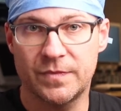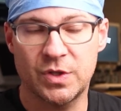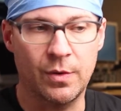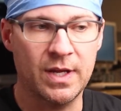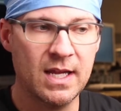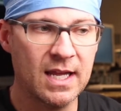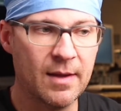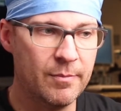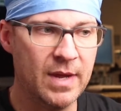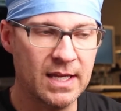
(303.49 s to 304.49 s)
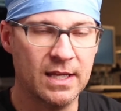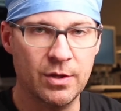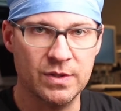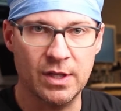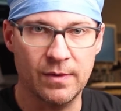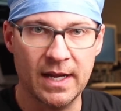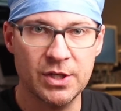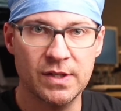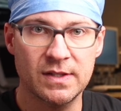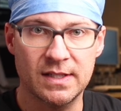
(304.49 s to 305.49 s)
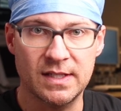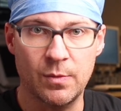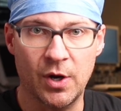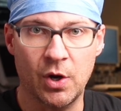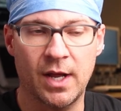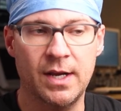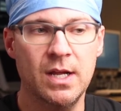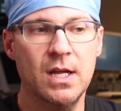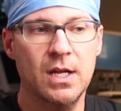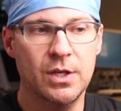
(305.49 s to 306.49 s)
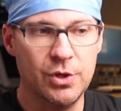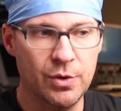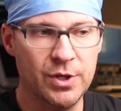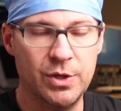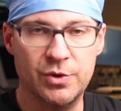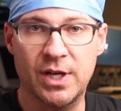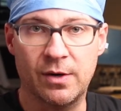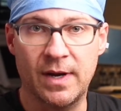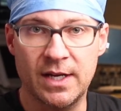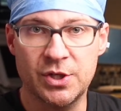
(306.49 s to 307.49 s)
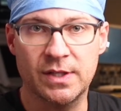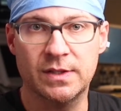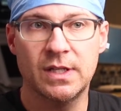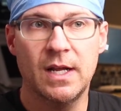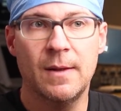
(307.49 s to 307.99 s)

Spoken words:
So he kept making those iterations as he went on, new and new generations.